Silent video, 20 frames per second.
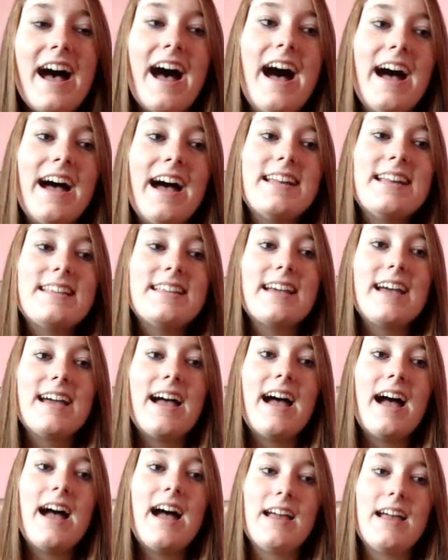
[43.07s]
And
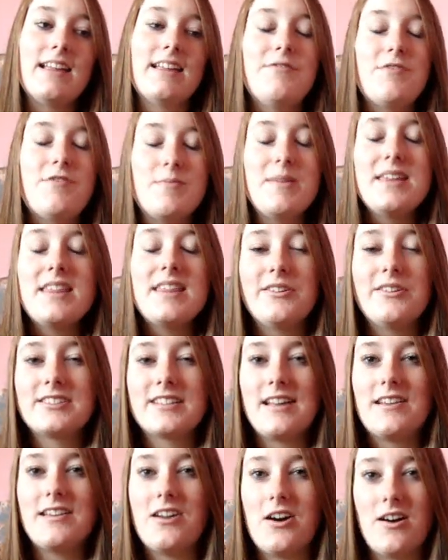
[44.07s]
for me, that was
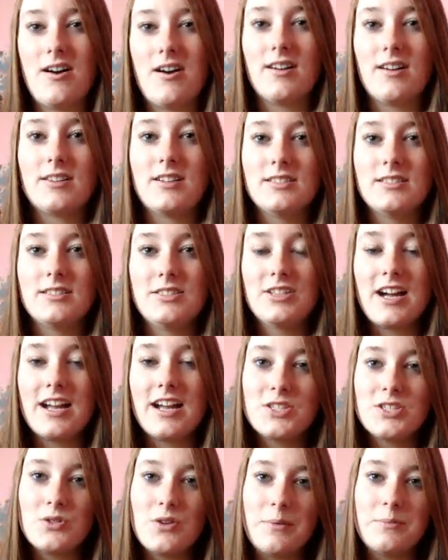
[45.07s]
kind of hard because you
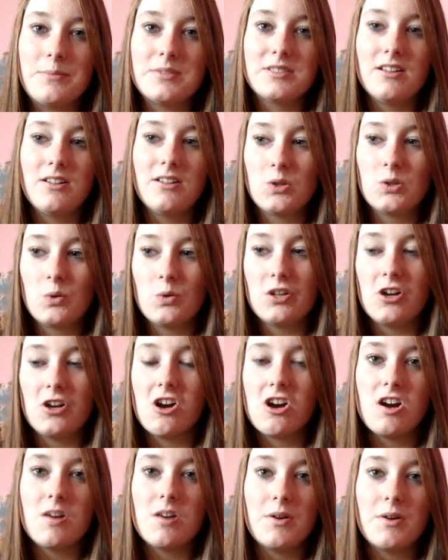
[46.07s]
guys know I'm still totally
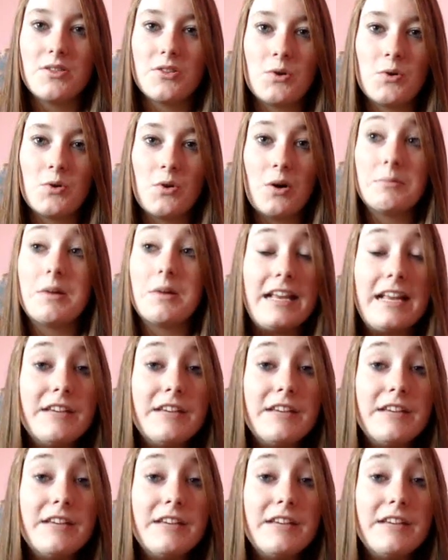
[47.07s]
hung up on the whole.